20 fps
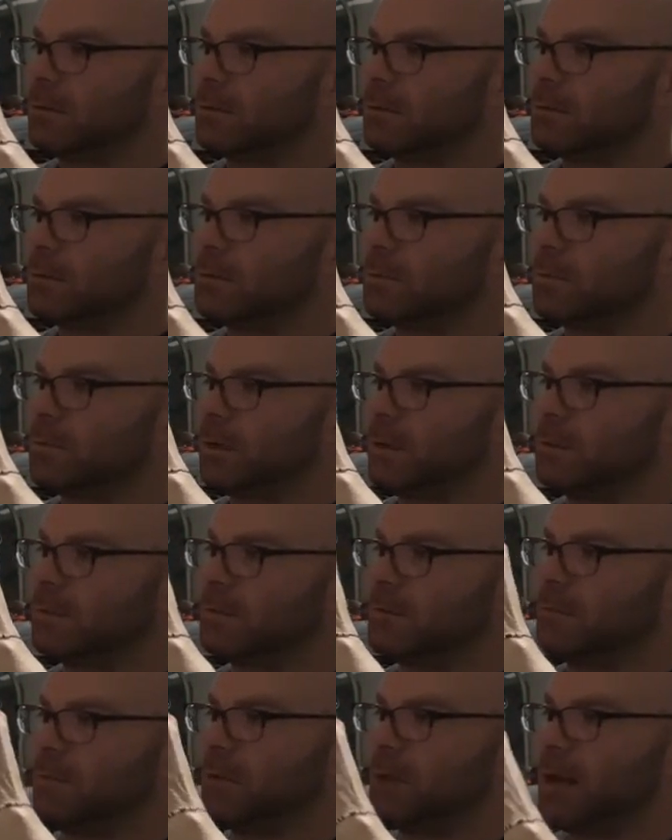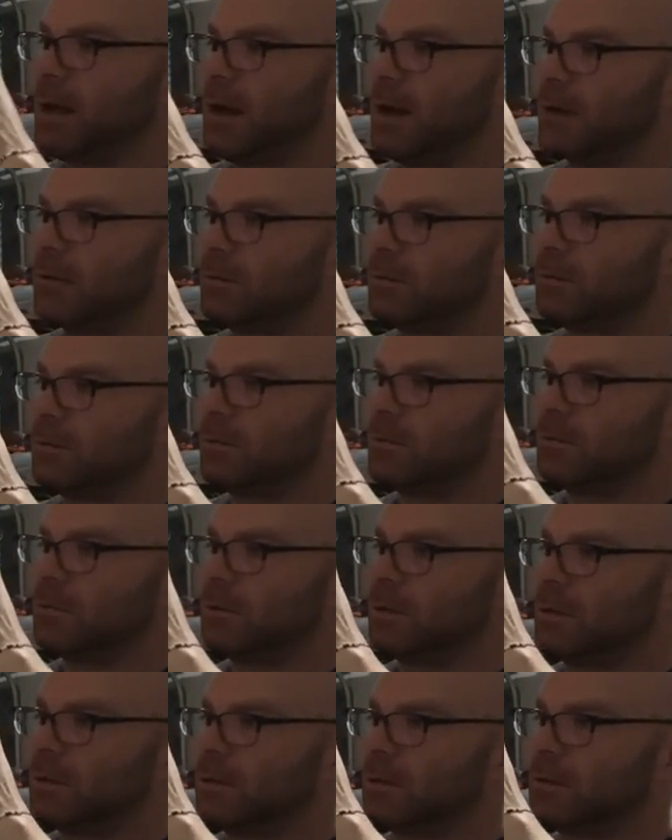So spray some black real
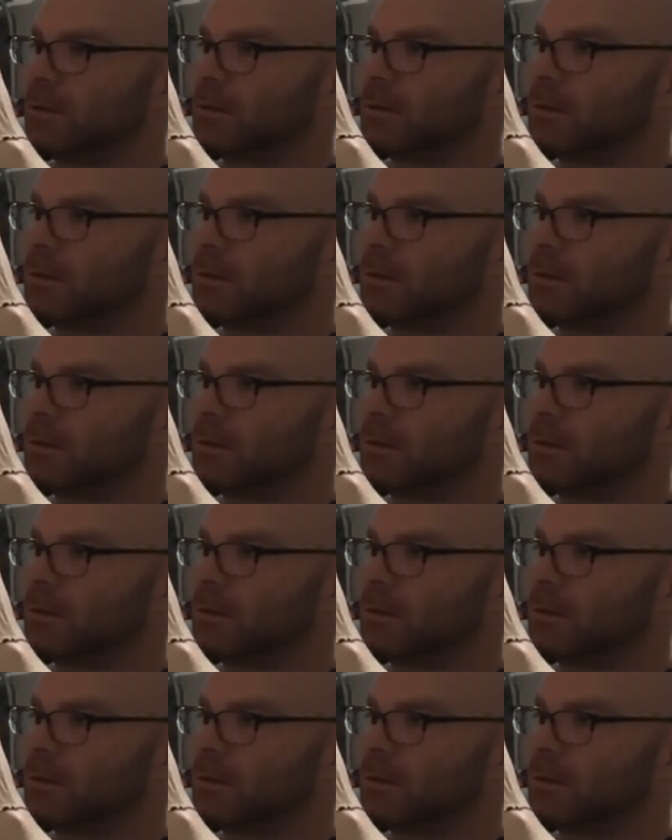quick.